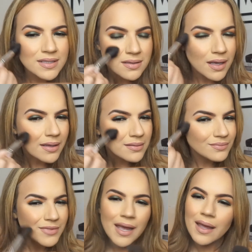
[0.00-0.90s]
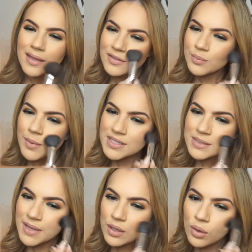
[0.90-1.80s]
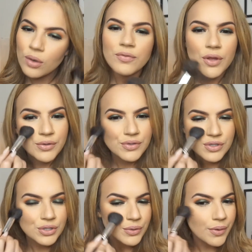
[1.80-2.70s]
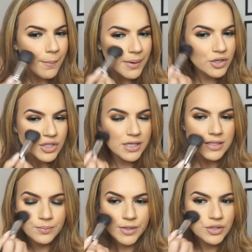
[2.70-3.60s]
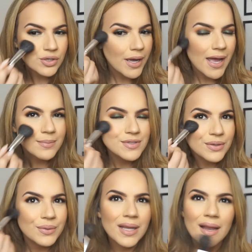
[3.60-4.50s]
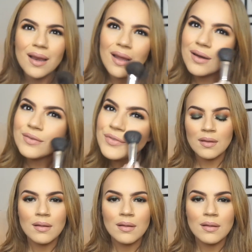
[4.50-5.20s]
It's like, yeah, it's reminding me a lot of those two blushes, which I absolutely love.